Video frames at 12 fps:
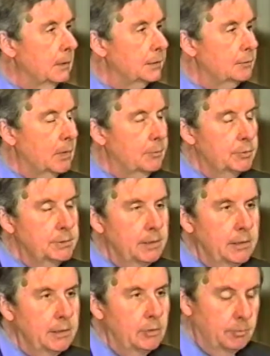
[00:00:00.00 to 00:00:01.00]
as
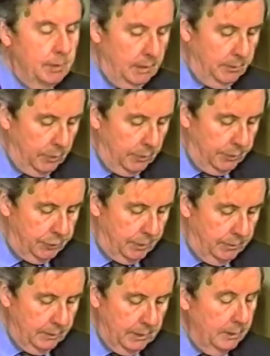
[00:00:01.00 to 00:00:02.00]
representing human
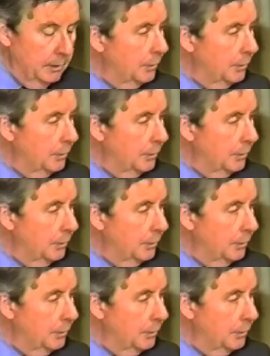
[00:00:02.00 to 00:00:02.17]
liberation,